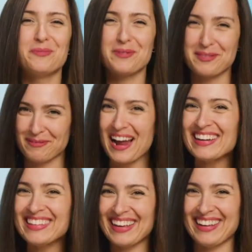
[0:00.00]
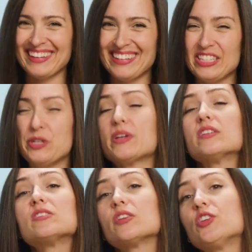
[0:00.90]
With RADKit, you can
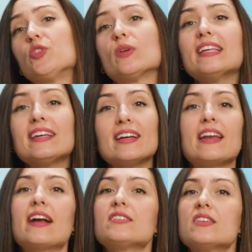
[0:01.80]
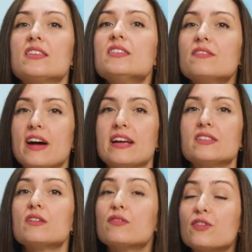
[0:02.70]
securely connect to the
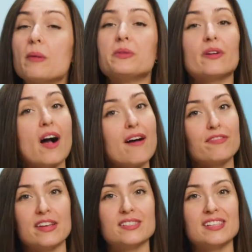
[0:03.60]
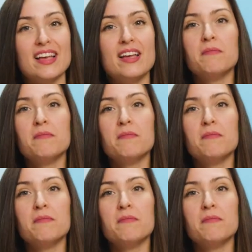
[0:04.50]
device from your office,